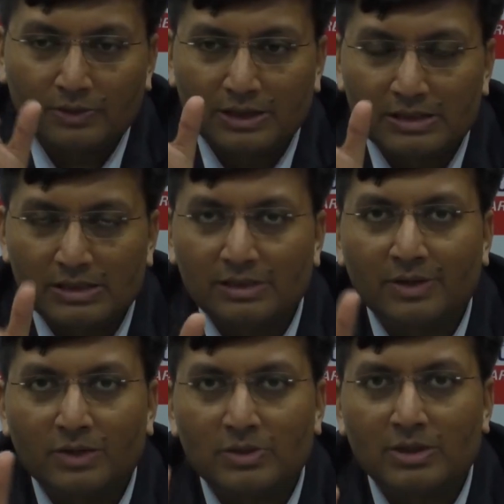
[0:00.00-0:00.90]
say
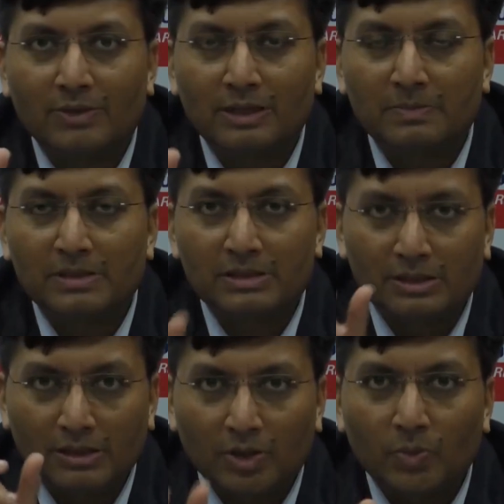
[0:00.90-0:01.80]
65 to 70%
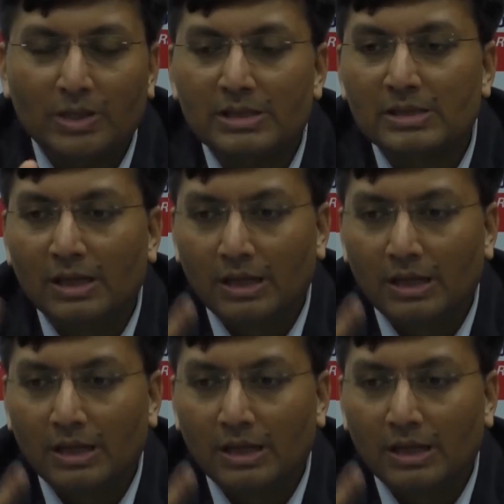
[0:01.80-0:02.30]
in equities,